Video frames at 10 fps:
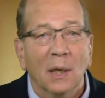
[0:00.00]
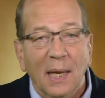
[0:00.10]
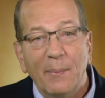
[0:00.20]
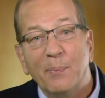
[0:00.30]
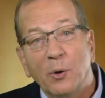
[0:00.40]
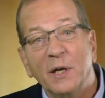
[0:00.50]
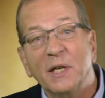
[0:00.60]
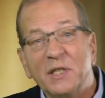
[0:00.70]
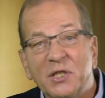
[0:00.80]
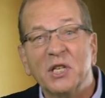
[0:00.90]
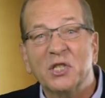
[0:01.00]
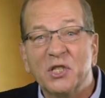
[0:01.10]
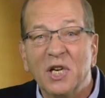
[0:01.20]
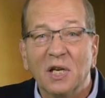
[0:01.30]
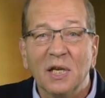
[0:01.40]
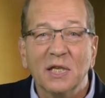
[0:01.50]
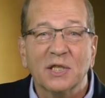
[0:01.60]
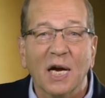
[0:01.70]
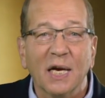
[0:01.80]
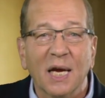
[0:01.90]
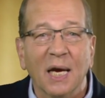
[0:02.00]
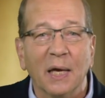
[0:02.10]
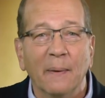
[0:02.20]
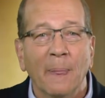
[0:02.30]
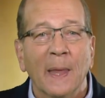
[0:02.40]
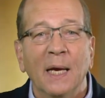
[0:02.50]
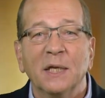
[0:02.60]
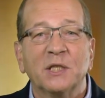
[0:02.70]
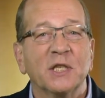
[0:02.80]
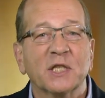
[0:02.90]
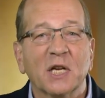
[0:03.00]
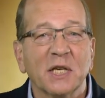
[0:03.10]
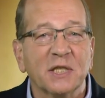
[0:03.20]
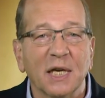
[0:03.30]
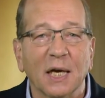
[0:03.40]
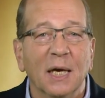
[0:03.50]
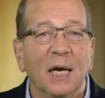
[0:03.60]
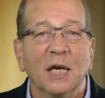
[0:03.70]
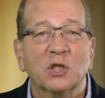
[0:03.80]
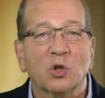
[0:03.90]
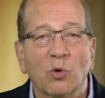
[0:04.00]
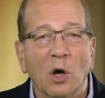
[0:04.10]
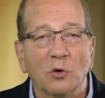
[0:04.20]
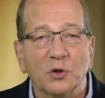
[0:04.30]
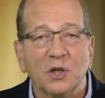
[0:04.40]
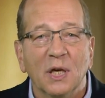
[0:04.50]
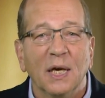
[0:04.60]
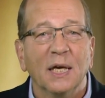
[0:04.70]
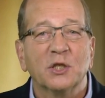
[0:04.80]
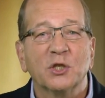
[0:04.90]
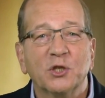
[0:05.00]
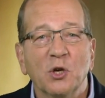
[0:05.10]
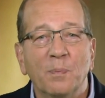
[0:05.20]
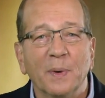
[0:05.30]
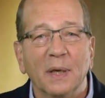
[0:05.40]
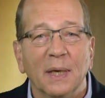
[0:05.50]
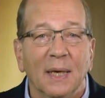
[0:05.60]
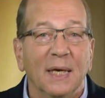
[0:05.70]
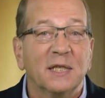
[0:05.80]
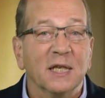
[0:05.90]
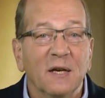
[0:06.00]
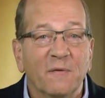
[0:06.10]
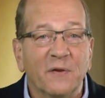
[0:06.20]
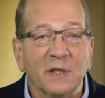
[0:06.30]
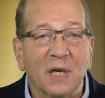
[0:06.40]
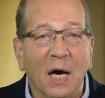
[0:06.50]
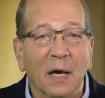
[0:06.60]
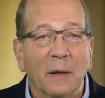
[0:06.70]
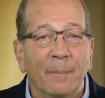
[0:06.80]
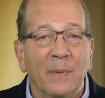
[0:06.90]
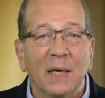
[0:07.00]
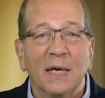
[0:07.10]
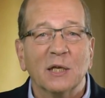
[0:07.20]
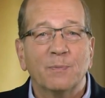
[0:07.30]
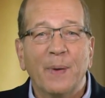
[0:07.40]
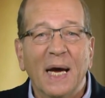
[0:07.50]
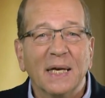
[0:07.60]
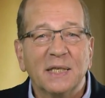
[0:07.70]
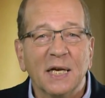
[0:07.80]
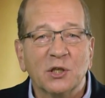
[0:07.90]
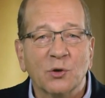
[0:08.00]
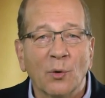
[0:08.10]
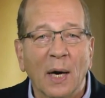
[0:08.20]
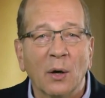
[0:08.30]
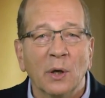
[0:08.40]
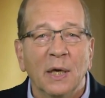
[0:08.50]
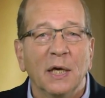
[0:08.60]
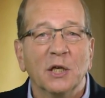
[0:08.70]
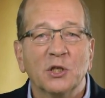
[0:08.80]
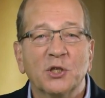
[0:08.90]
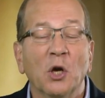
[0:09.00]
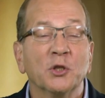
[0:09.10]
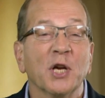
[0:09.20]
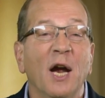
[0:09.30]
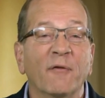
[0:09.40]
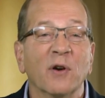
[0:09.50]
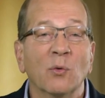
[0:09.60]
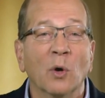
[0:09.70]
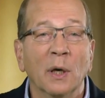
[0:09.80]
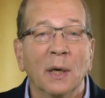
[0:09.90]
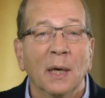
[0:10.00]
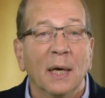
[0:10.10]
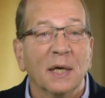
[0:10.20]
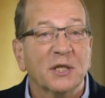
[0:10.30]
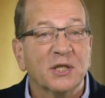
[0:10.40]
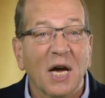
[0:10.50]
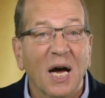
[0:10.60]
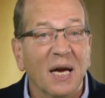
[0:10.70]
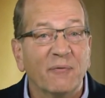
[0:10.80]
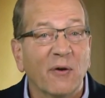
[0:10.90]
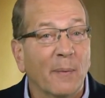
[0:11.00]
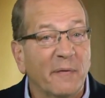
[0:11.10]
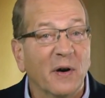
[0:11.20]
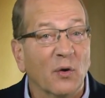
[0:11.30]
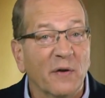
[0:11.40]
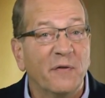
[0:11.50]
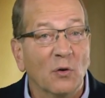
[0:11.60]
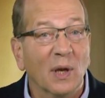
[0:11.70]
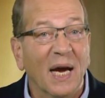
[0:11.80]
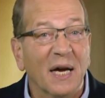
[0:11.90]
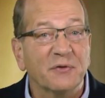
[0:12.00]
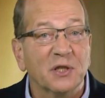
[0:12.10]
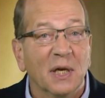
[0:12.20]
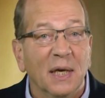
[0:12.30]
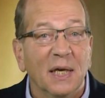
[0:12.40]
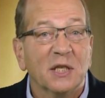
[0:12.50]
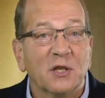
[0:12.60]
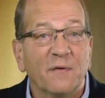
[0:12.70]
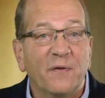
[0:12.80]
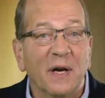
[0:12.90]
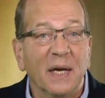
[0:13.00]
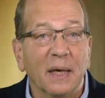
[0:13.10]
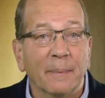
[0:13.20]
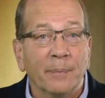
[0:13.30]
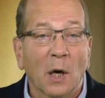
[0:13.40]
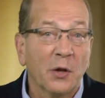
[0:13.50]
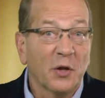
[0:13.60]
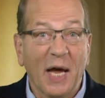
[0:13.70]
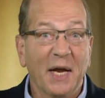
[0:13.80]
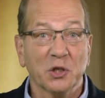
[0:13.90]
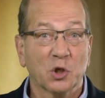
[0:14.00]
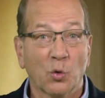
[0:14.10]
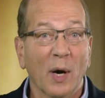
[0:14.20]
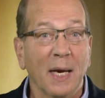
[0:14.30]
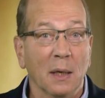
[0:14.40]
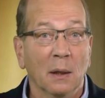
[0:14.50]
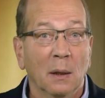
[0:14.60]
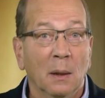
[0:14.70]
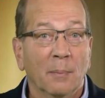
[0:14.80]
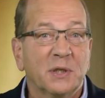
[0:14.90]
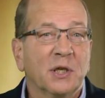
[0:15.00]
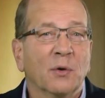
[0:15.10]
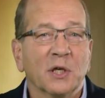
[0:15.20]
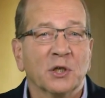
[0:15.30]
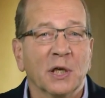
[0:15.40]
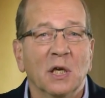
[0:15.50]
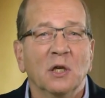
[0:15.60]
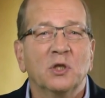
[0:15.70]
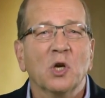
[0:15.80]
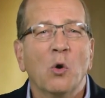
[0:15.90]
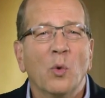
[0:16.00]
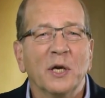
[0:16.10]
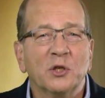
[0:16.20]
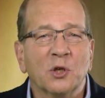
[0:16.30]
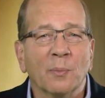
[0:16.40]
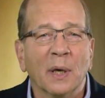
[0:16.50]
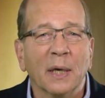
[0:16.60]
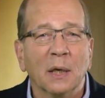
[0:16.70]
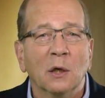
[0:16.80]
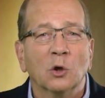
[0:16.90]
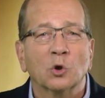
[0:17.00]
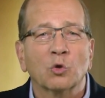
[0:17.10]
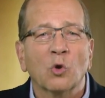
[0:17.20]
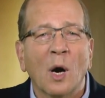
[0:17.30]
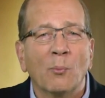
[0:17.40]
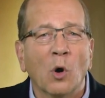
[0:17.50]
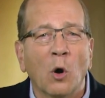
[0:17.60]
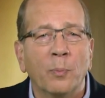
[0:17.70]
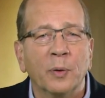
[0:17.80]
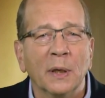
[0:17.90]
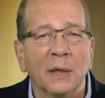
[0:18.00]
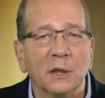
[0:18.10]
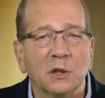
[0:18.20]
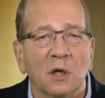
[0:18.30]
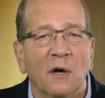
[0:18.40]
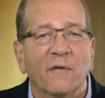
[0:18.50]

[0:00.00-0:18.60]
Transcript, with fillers: Let me put it as succinctly as I can. It's disgusting. It's gross. It's stupid. It's infantile. It has bad taste throughout. It insults everyone. And aside from a very few laughs, it isn't funny. Other than that, it's great. But seriously, don't waste your money. Drum roll, please.